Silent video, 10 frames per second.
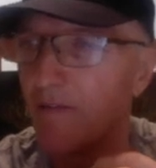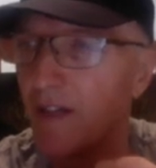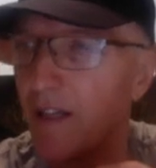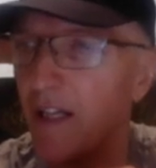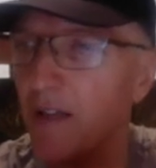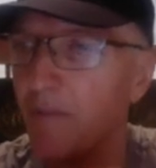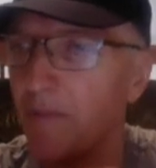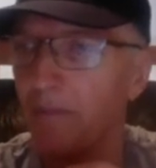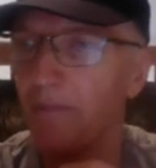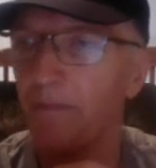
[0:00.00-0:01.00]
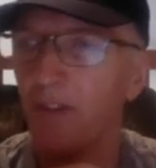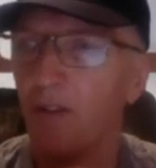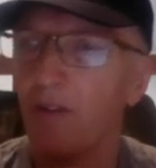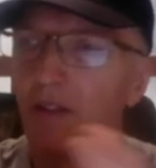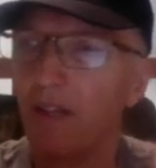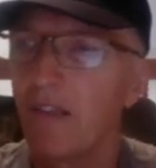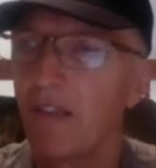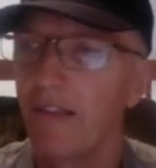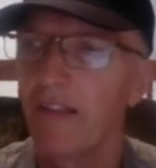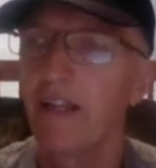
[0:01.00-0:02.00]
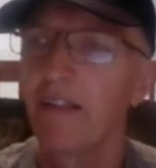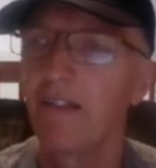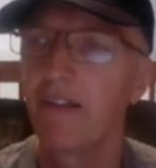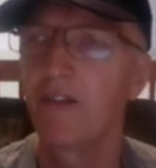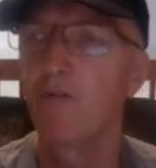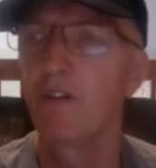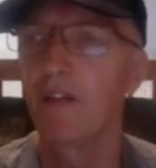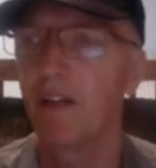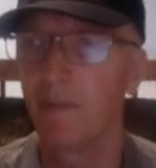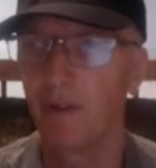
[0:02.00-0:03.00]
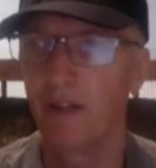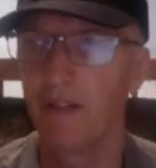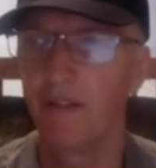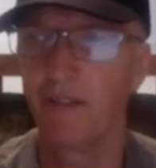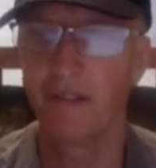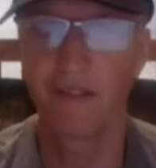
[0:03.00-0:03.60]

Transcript: that, but so let's take this as a working hypothesis at